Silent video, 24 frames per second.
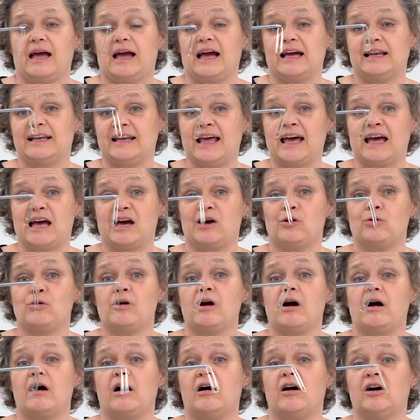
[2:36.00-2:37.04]
And now
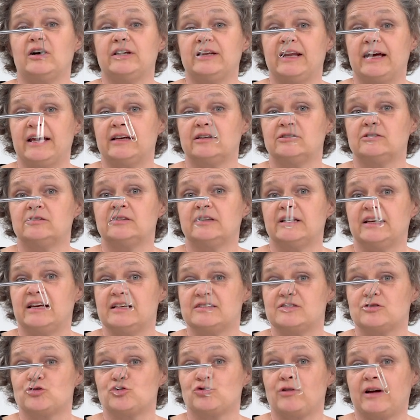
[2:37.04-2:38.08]
our nail
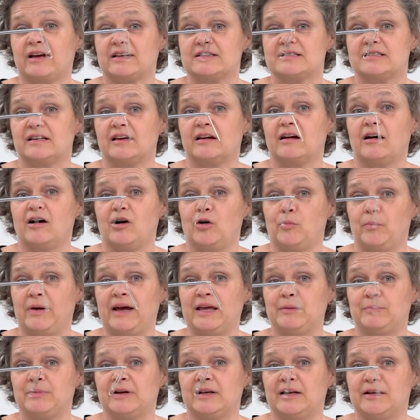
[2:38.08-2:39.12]
is attracting our
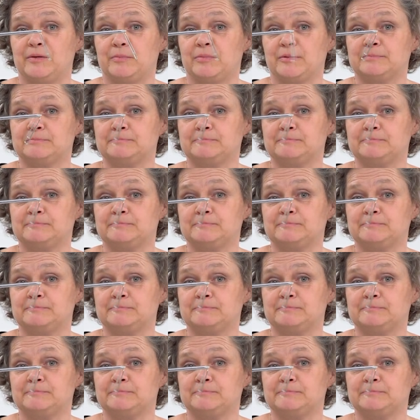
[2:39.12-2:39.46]
paperclip.